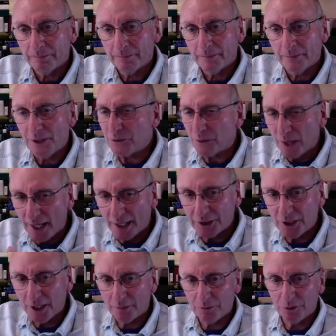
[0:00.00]
These were
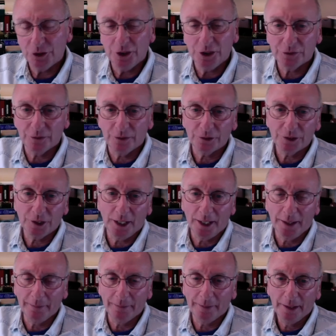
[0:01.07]
high-tech machines for their
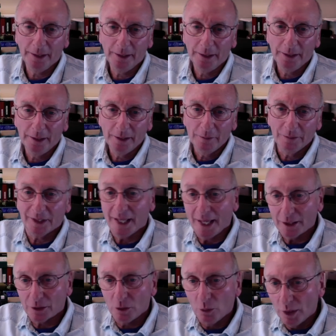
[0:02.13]
time.
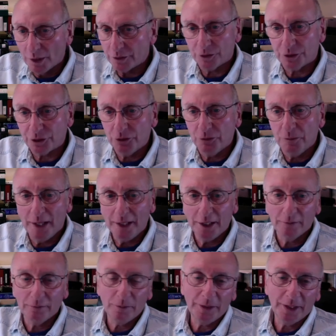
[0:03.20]
Mechanical wonders. Soon many
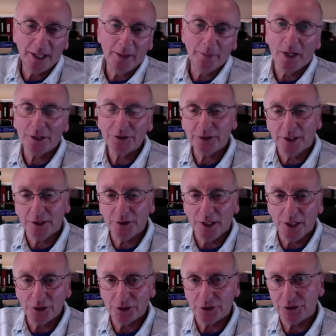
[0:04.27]
of them became
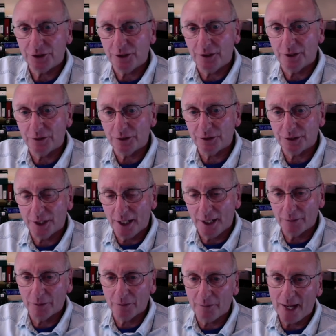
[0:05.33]
ostentatious in their
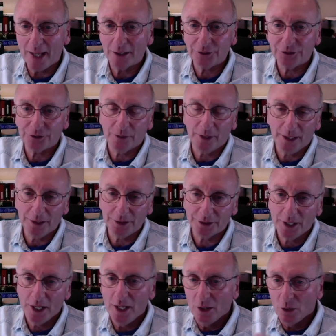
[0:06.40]
design, with balustrades,
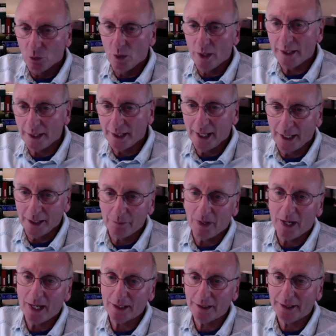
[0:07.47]
wedding-cake
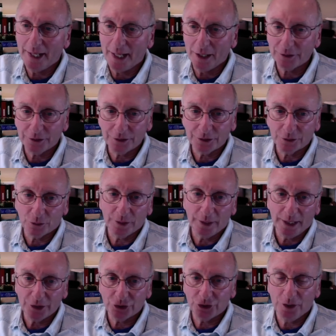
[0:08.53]
pilot houses,
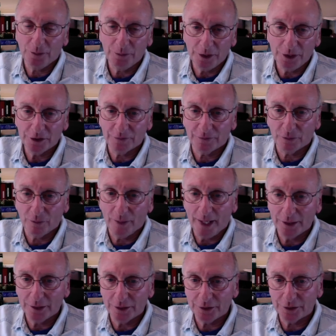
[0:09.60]
ornate chimneys,
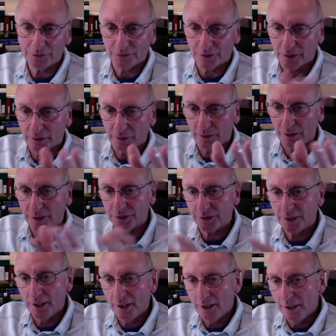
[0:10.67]
verandas, filigrees.
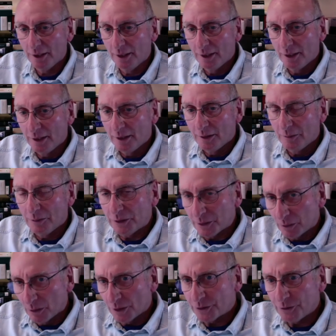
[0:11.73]
But they
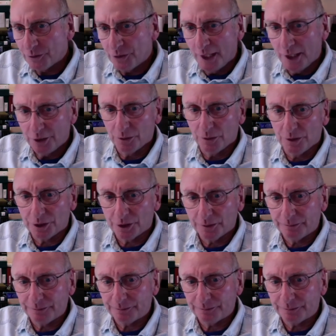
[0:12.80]
were also dangerous.